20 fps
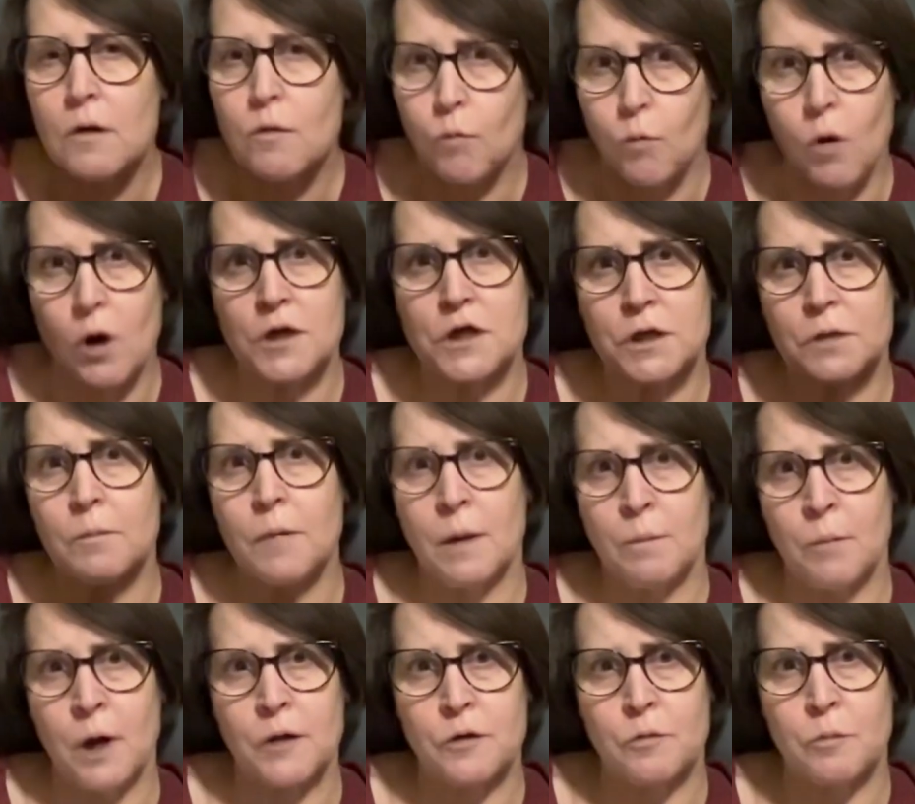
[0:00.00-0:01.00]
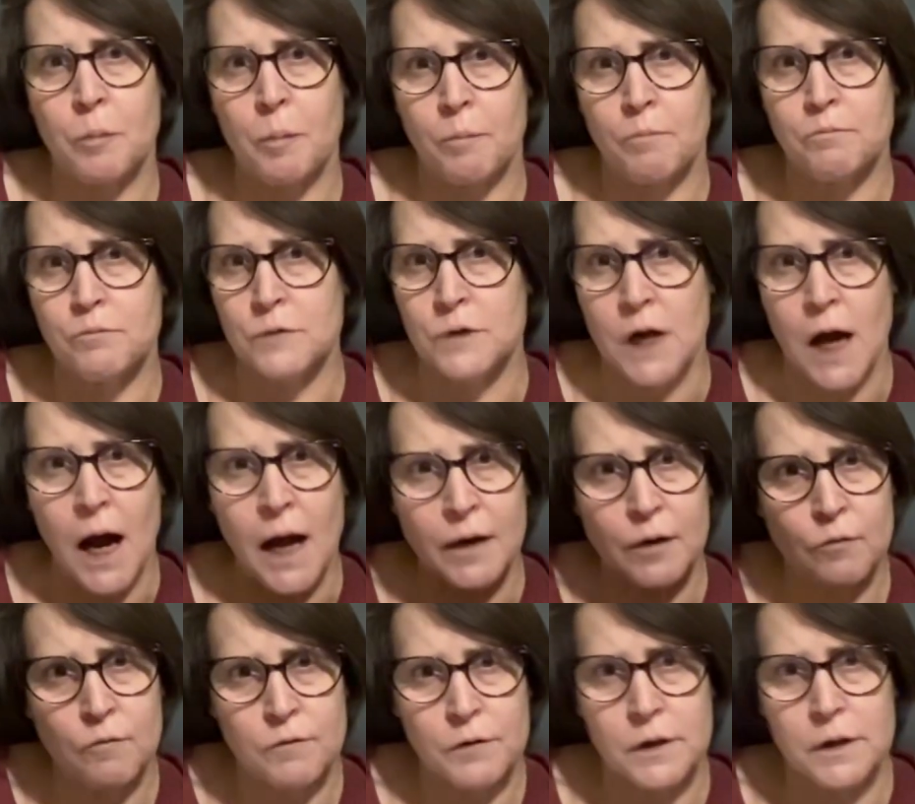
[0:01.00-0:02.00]
Watching my mother die
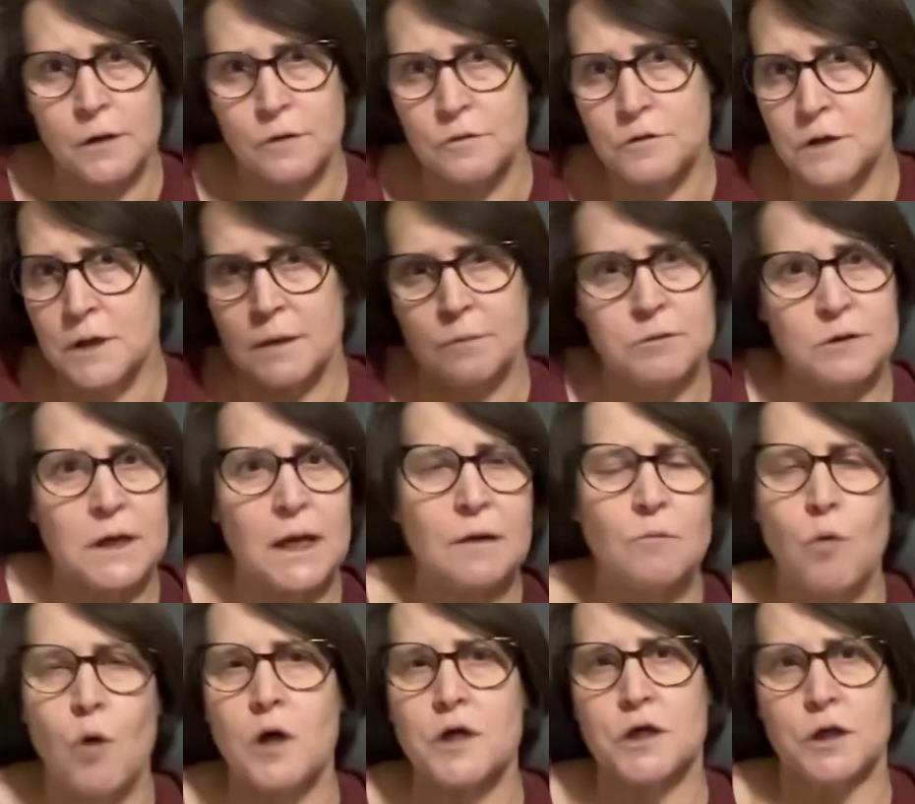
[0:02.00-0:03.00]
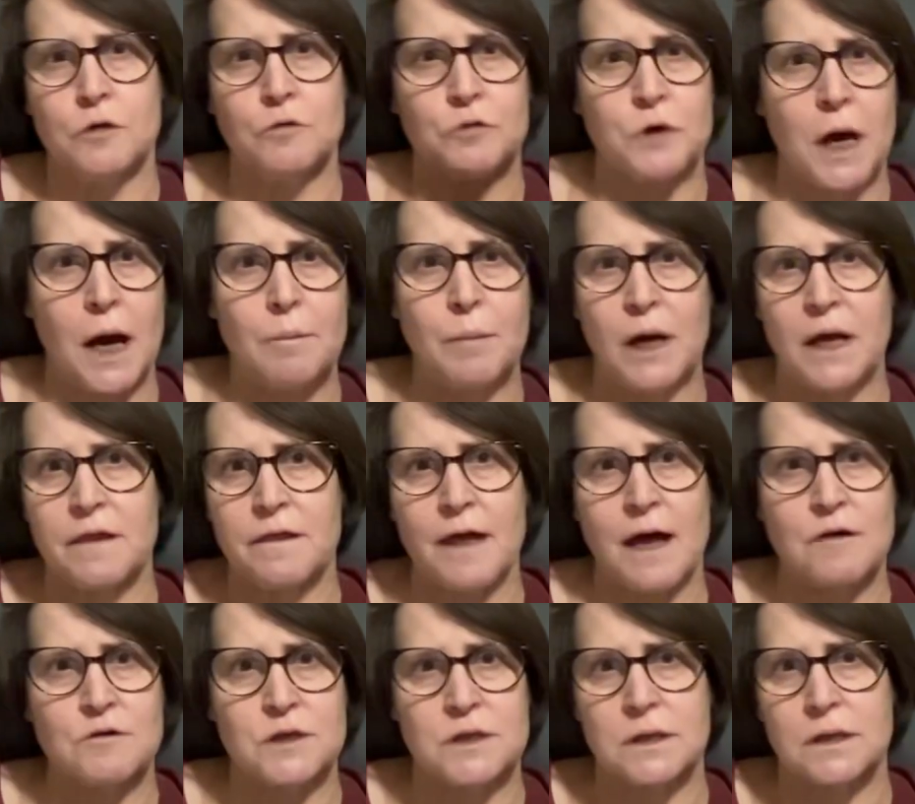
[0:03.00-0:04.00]
over the years, it was like watching her die by
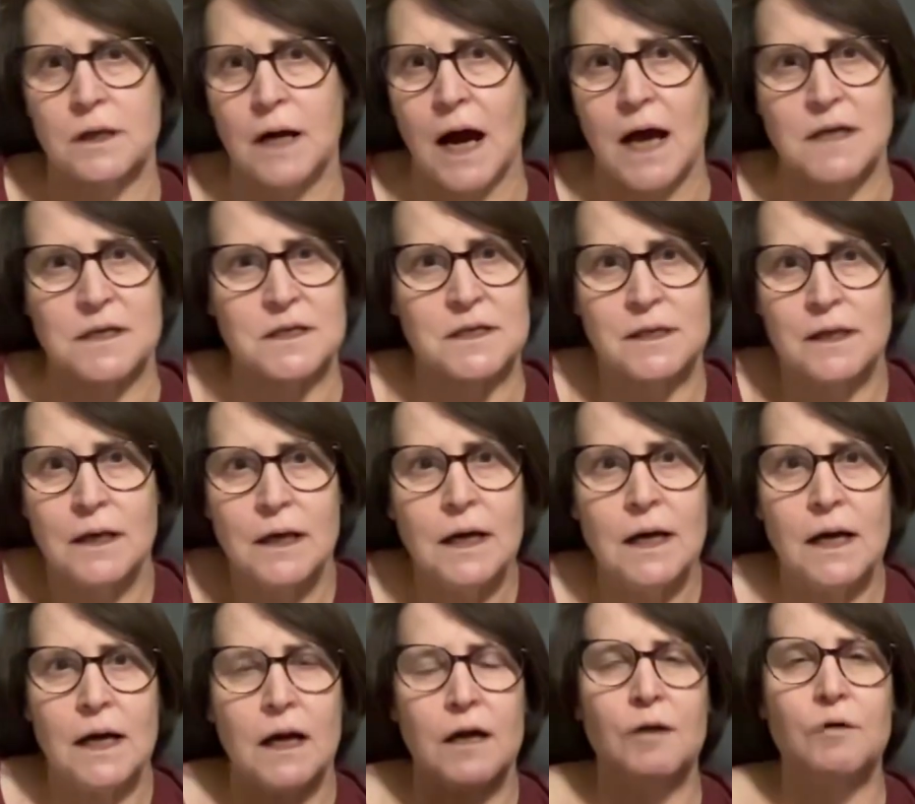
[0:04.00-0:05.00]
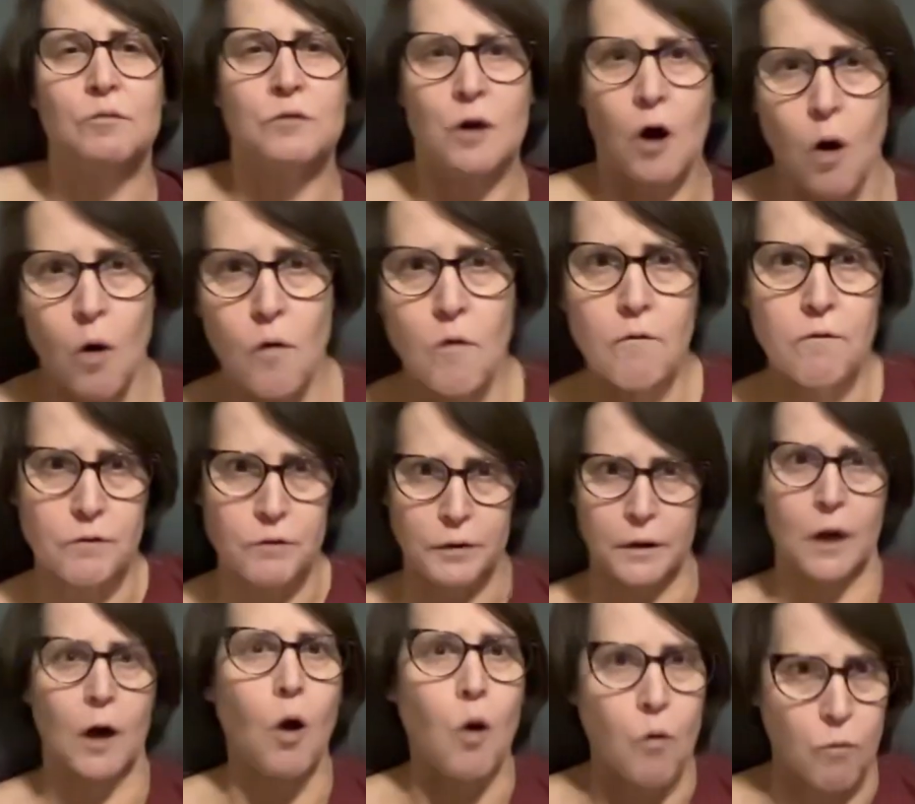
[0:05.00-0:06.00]
1,000 cuts, over
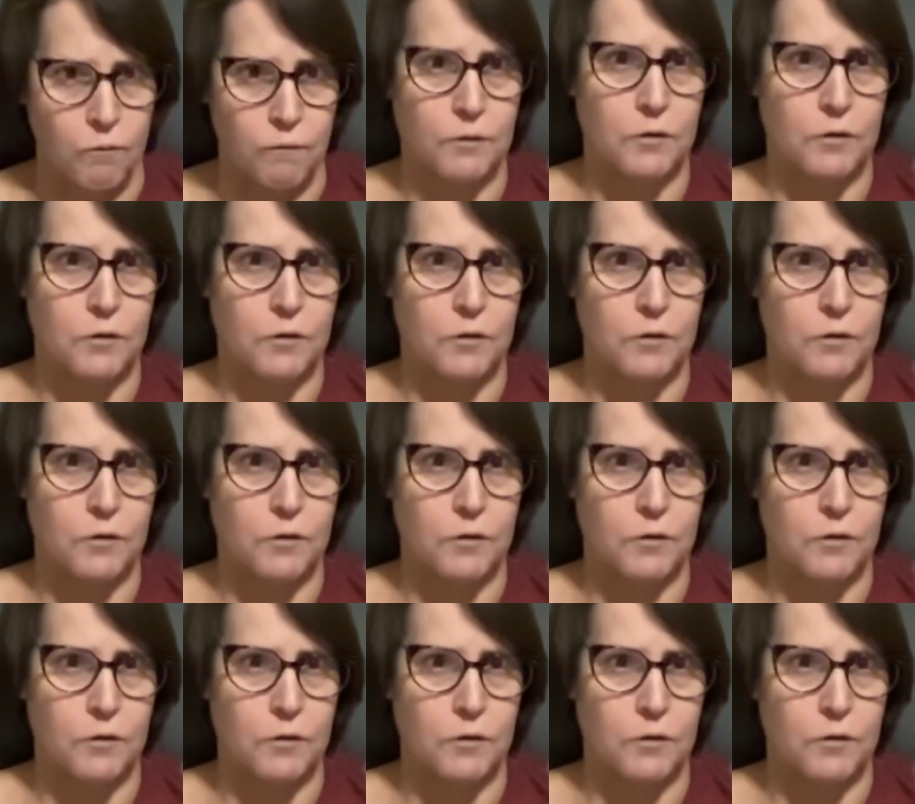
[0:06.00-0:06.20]
and over.